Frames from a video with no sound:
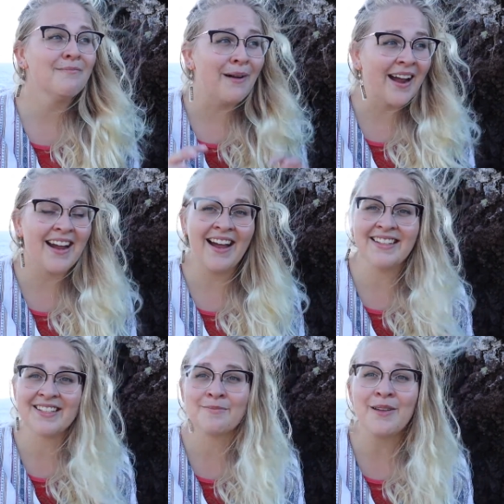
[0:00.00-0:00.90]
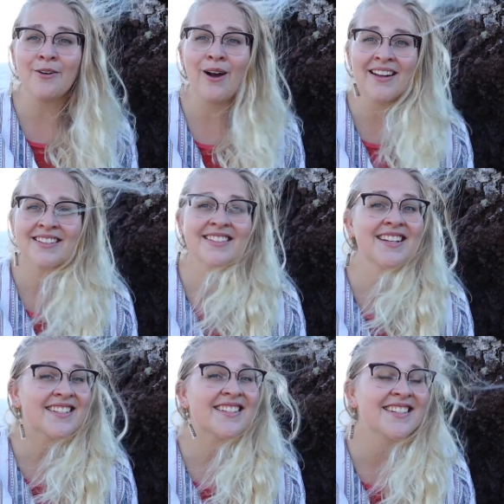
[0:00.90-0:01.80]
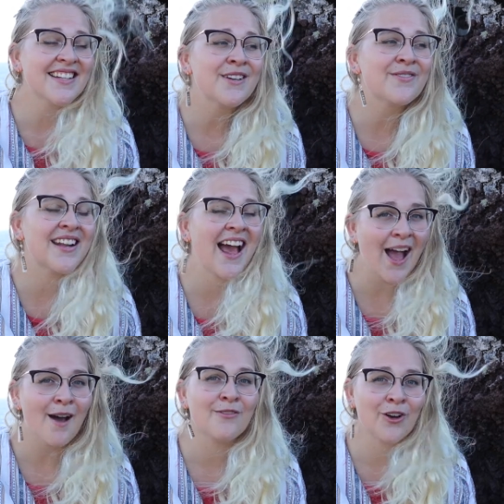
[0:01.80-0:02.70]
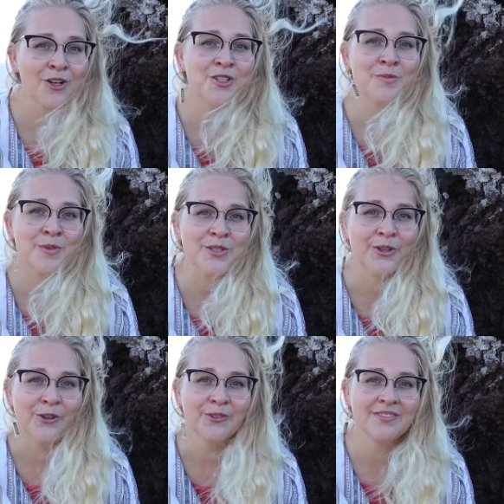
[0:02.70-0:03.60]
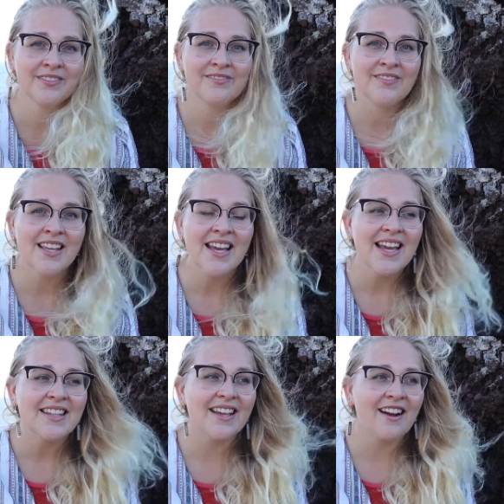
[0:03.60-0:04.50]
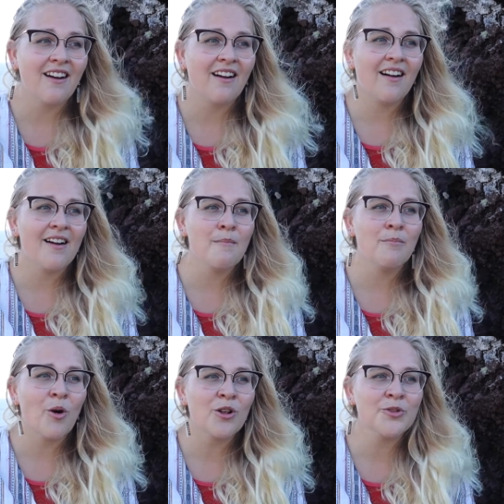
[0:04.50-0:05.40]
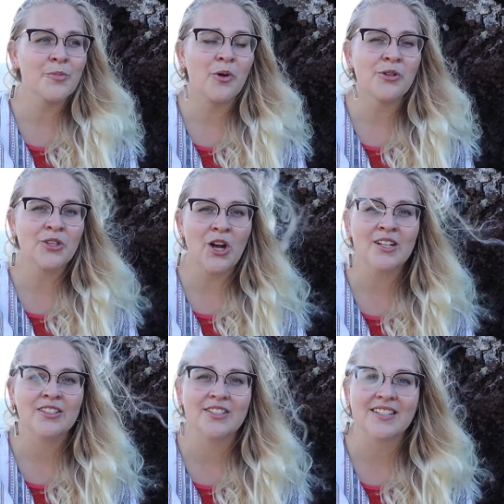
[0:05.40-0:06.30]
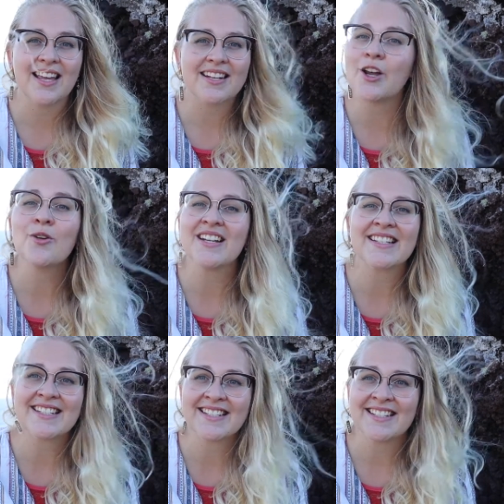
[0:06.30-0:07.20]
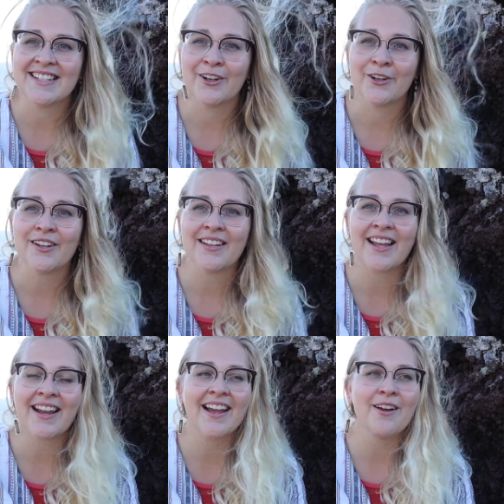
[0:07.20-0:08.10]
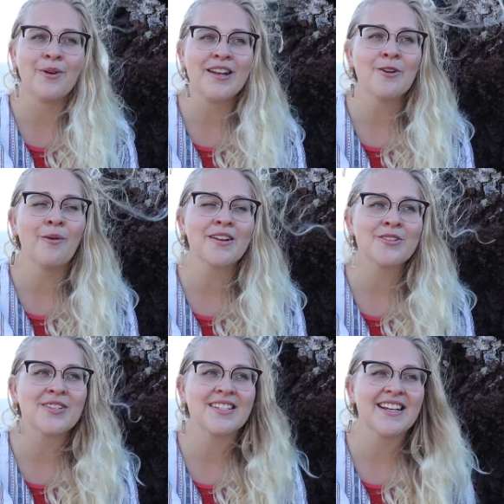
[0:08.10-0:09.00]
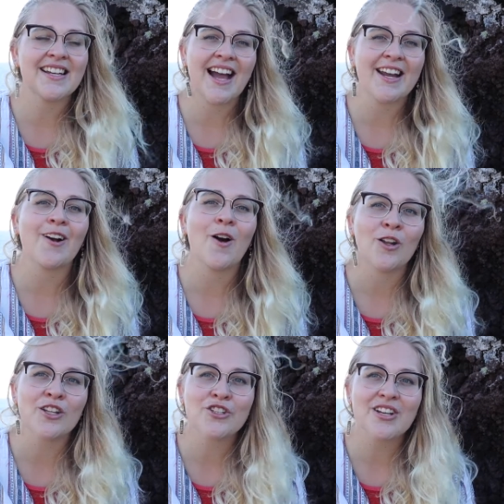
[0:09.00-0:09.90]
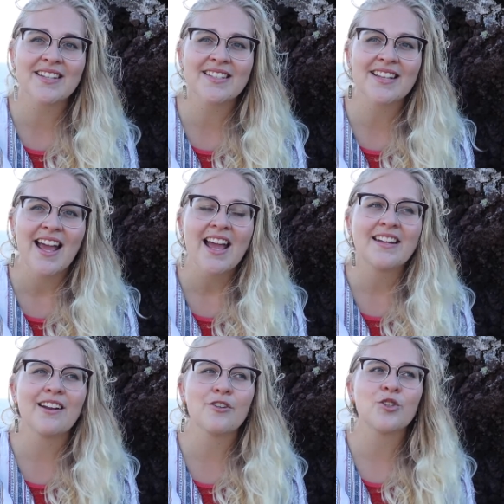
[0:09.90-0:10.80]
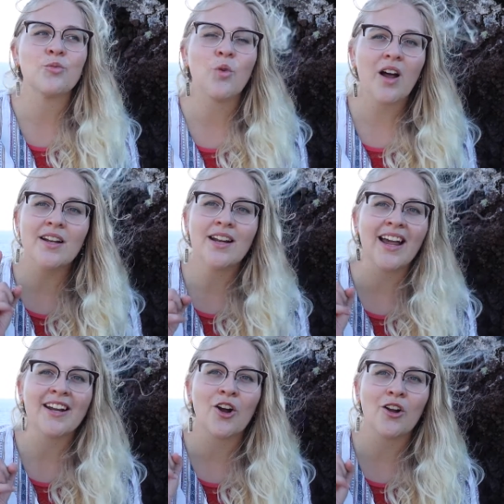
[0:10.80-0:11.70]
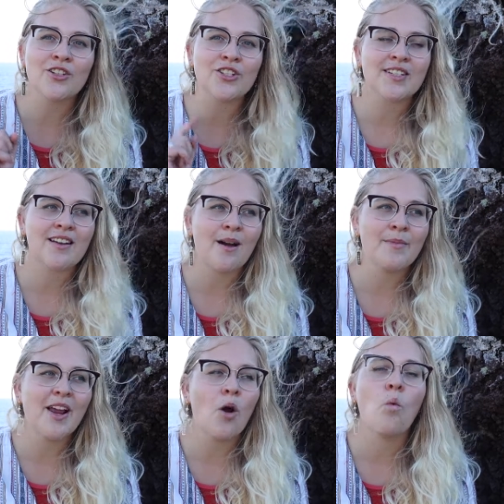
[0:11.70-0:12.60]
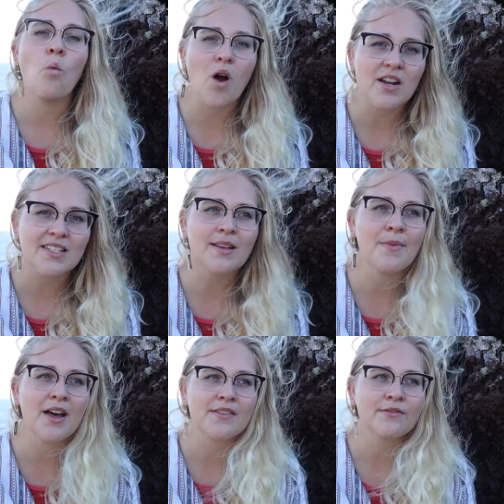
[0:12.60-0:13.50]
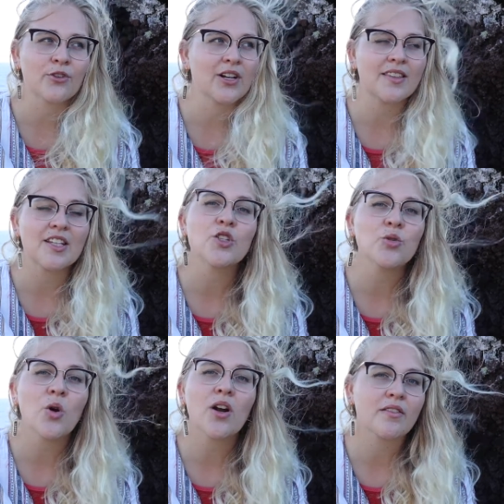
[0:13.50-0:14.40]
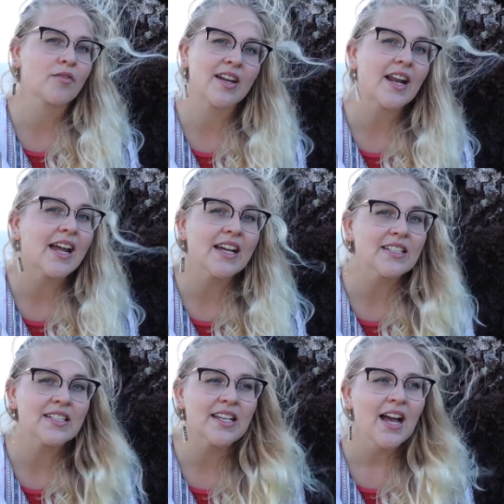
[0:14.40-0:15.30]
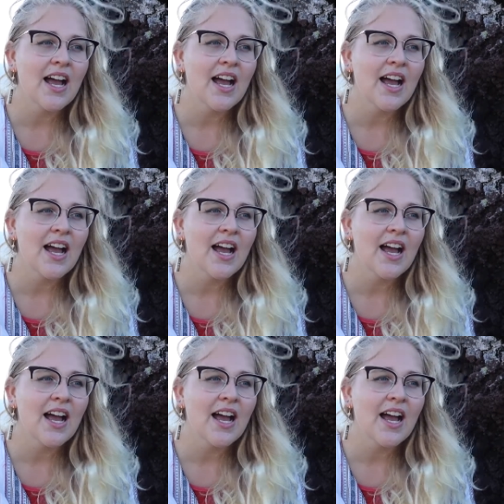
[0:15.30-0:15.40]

My island, Pico Island, doesn't even have a hospital. There are multiple doctors that don't exist here. Like, when you want to see a gynecologist, there is one gynecologist coming once a month for I think two or three days,